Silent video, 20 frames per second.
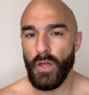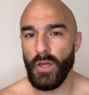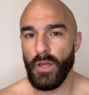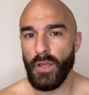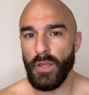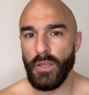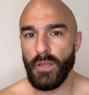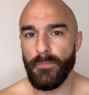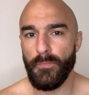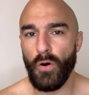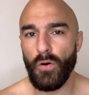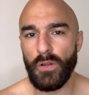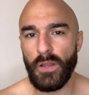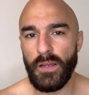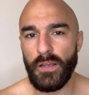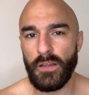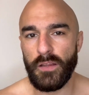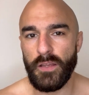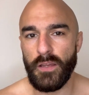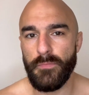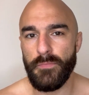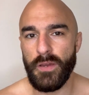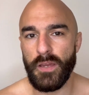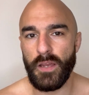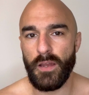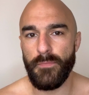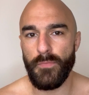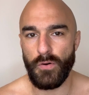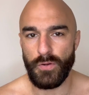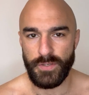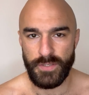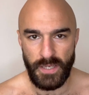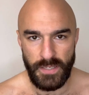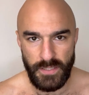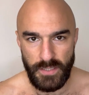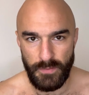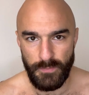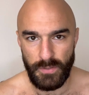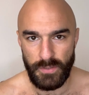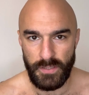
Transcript: you're more likely to make a more sensible